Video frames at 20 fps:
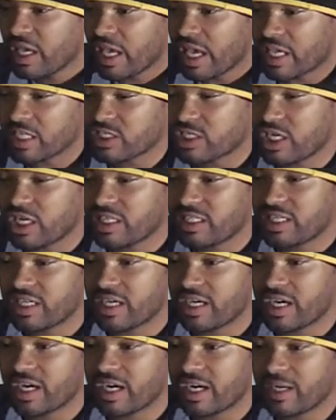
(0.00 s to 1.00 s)
It's good
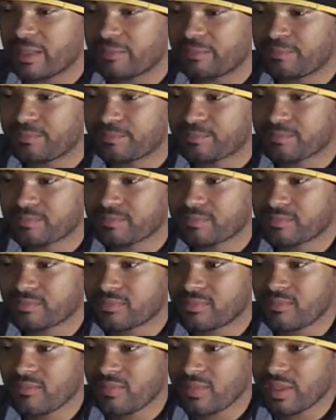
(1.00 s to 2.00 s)
to
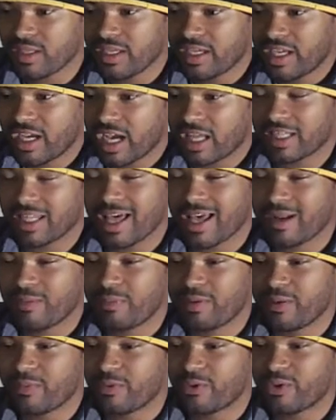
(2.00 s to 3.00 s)
a lot of
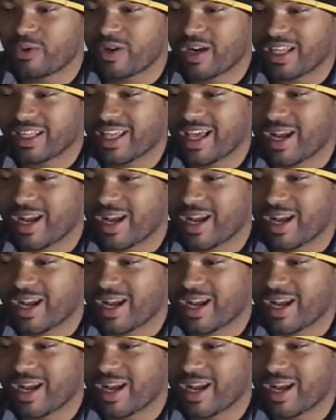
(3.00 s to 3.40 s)
people